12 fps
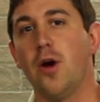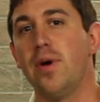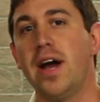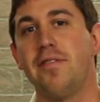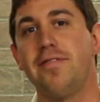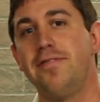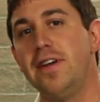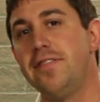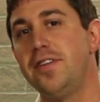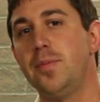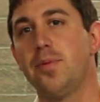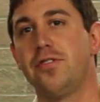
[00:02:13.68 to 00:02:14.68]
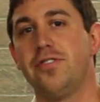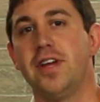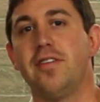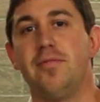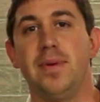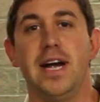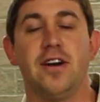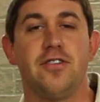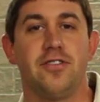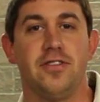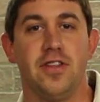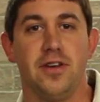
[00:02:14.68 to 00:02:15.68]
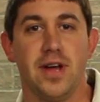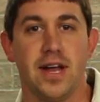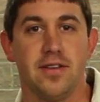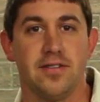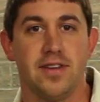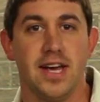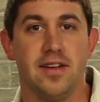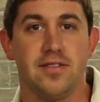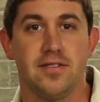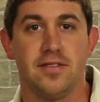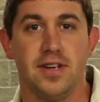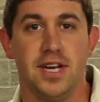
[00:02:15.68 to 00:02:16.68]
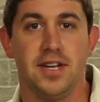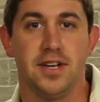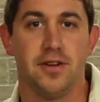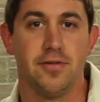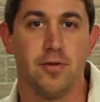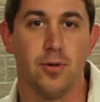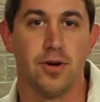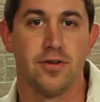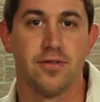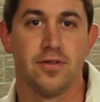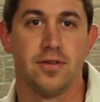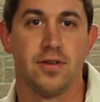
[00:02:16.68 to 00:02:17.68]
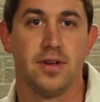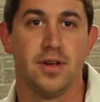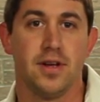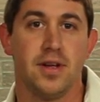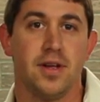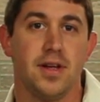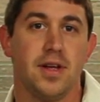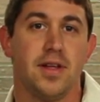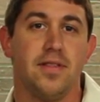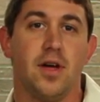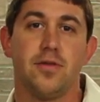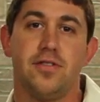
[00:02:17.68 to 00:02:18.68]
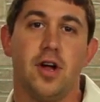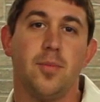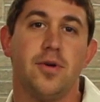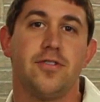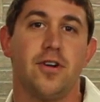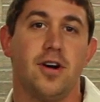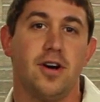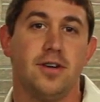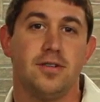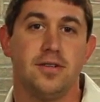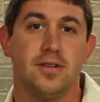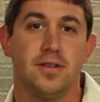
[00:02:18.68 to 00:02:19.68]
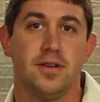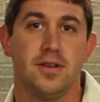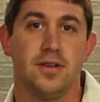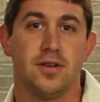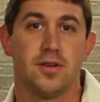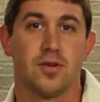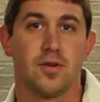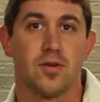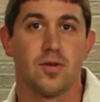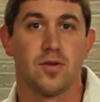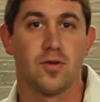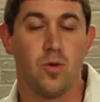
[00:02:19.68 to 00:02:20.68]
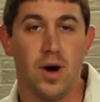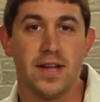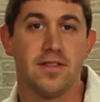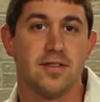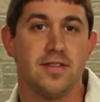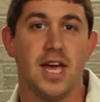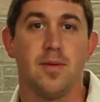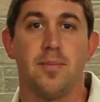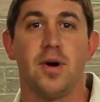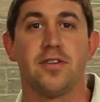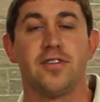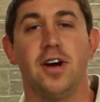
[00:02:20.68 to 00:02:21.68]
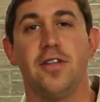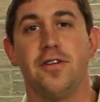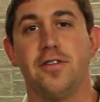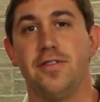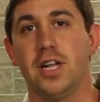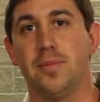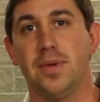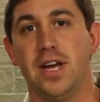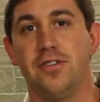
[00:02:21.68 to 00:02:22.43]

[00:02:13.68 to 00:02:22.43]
Around 50% of marriages in the United States end in divorce. And those numbers are quite the same amongst other developed